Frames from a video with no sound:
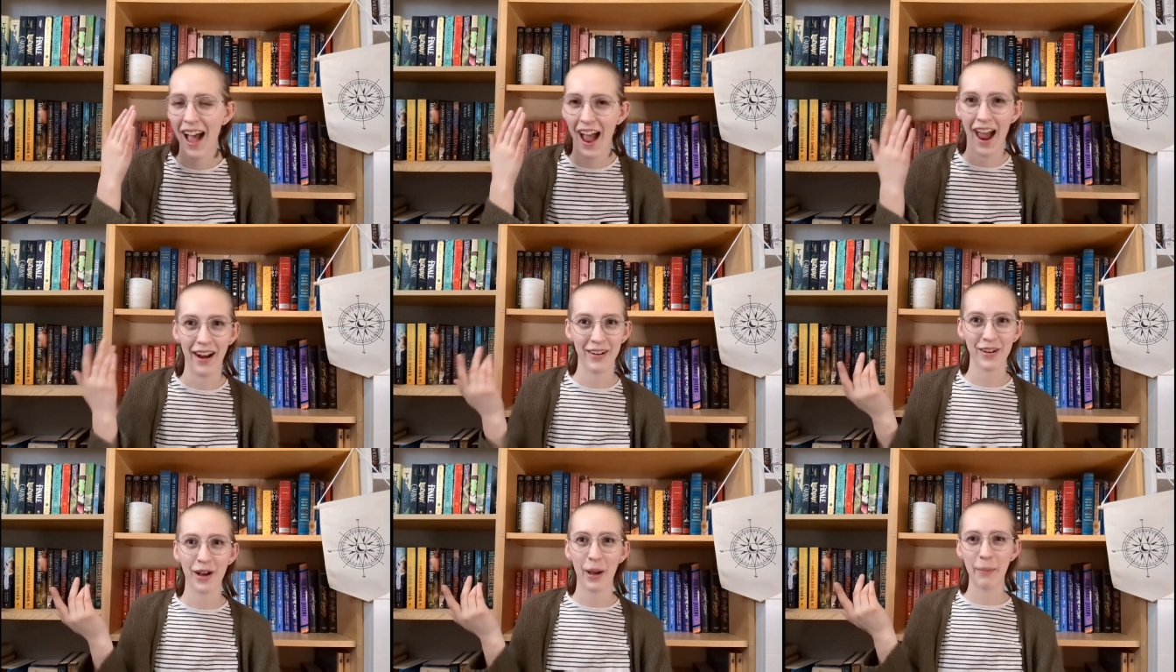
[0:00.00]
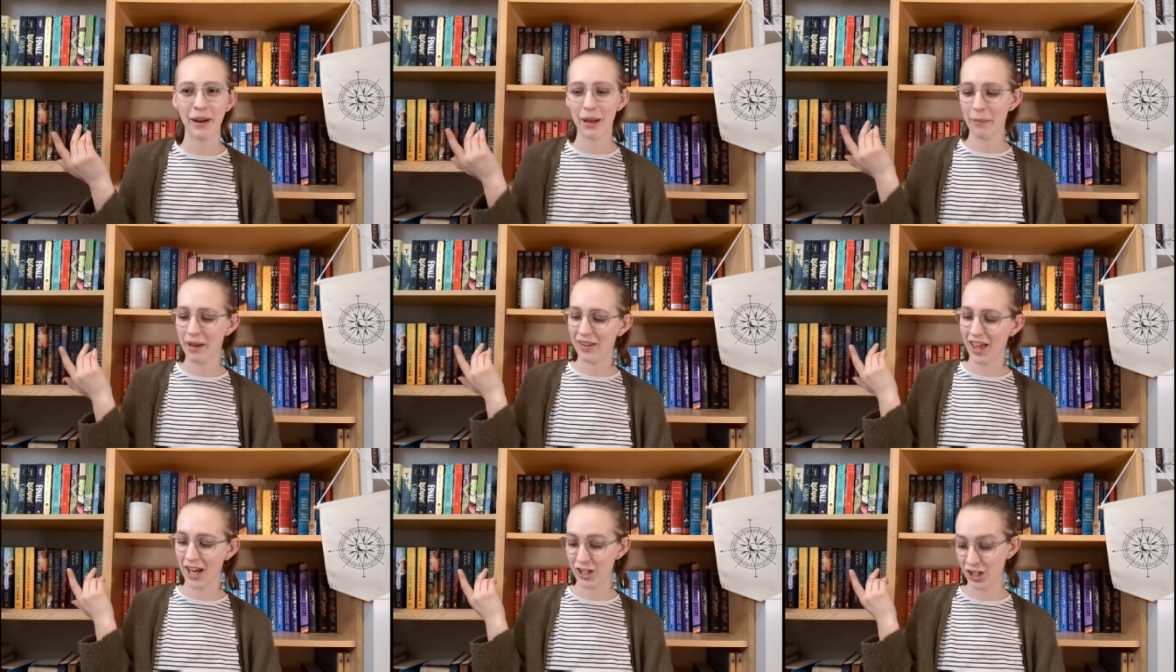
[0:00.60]
I don't know how many I made
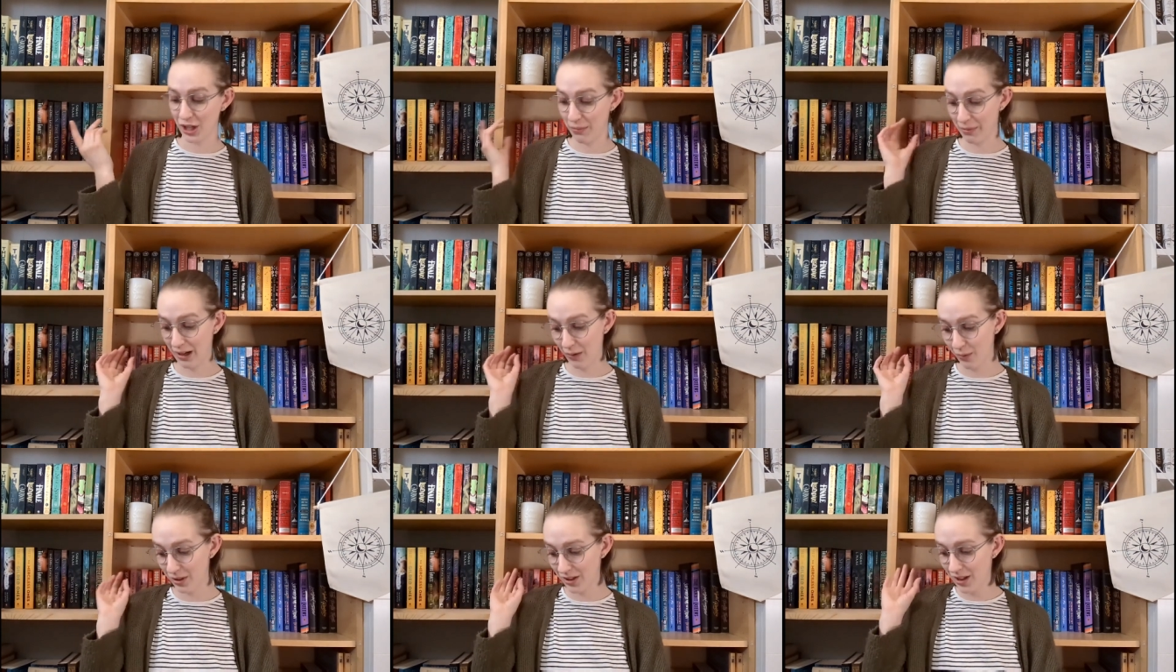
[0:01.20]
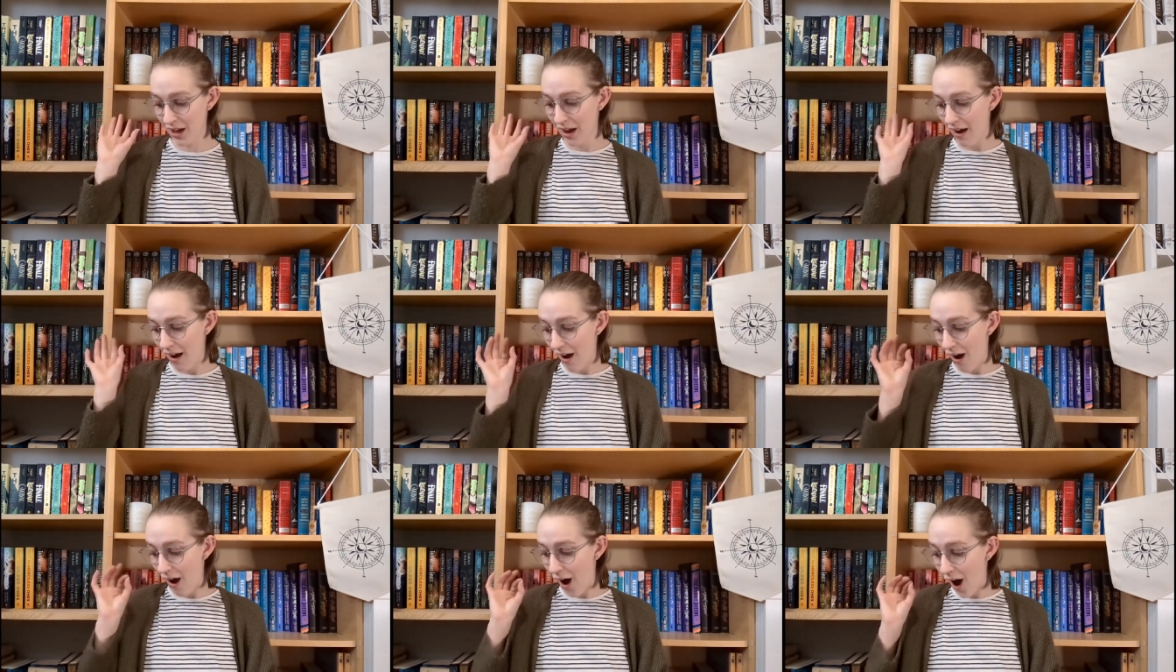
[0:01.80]
last year, but it was
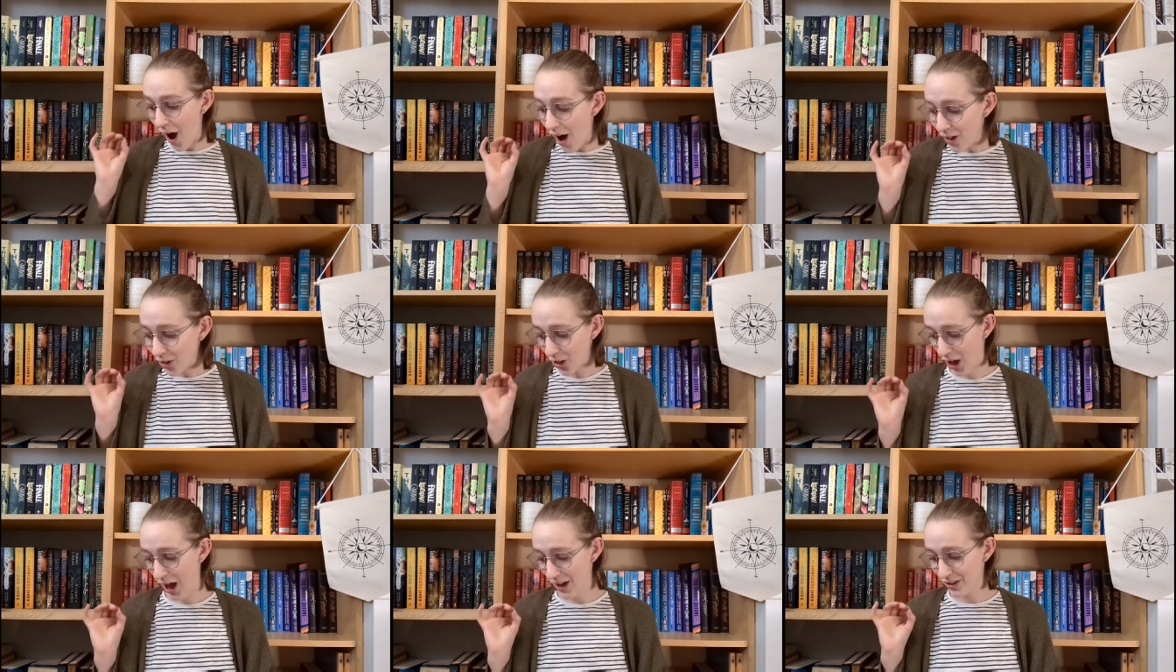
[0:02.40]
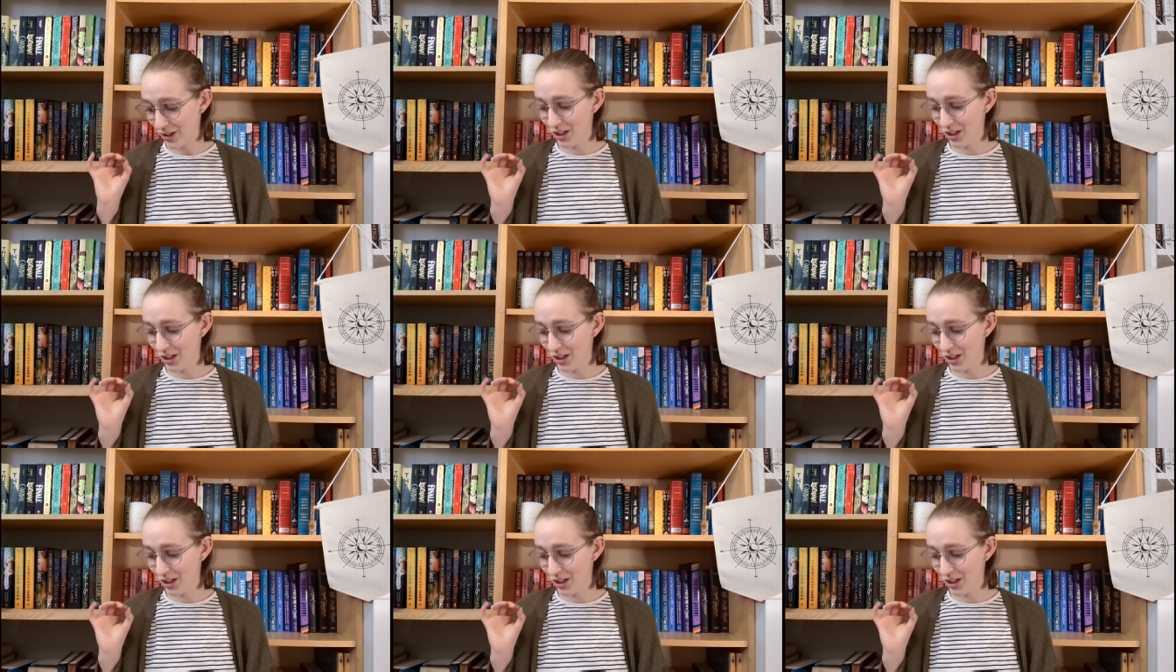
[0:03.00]
a lot.